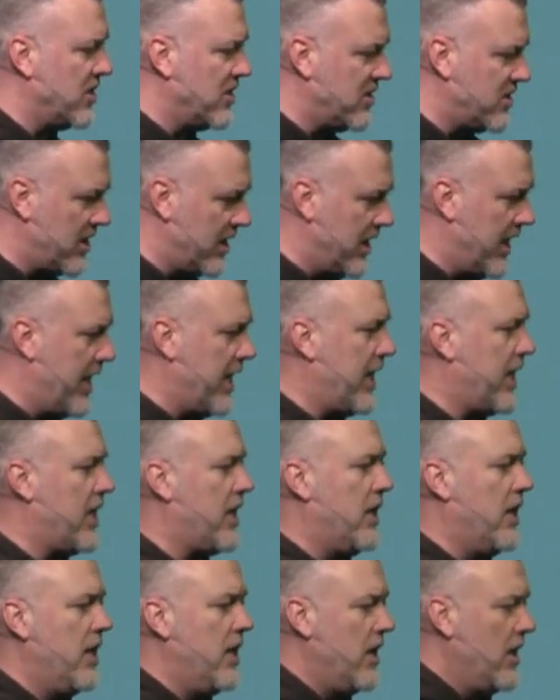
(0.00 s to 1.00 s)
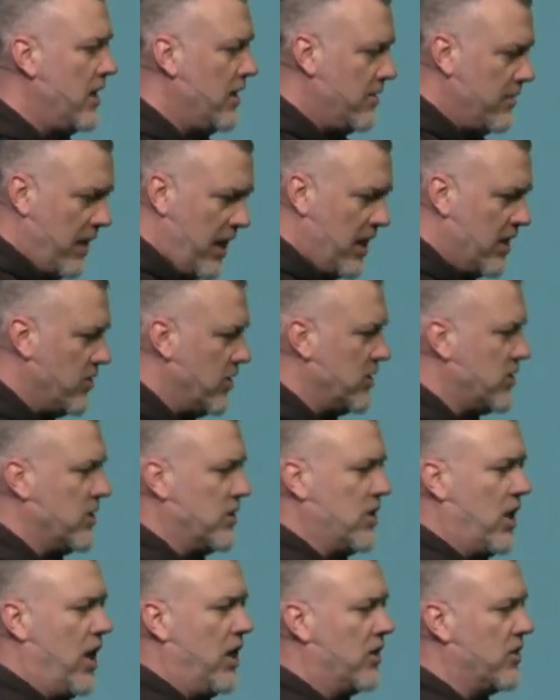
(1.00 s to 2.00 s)
And today, hundreds
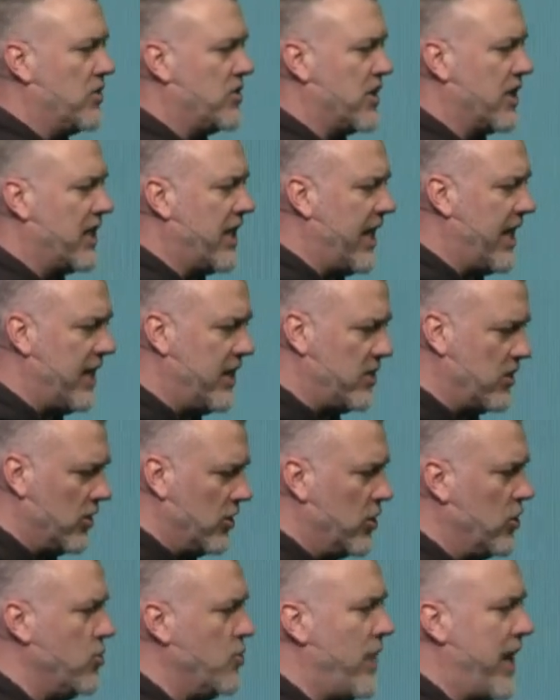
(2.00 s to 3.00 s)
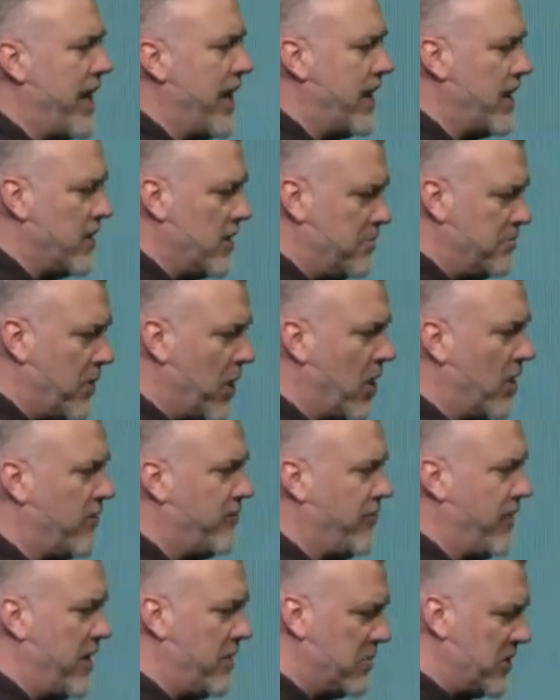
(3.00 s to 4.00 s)
of dollars again to Lou Ann and the Barr
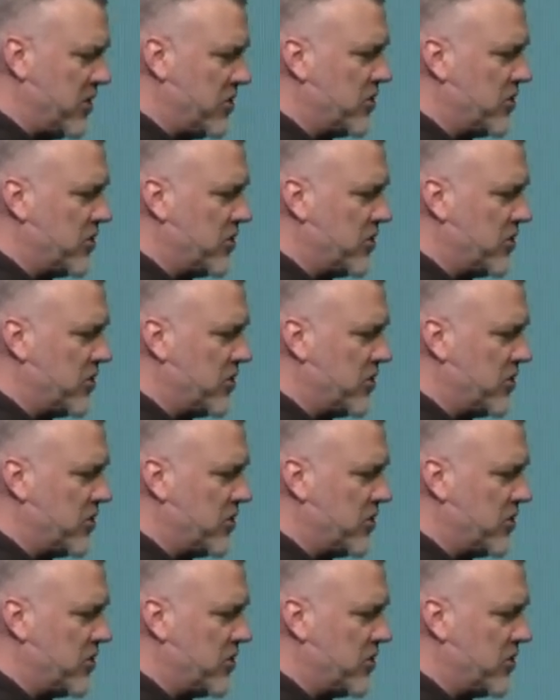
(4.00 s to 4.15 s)
family.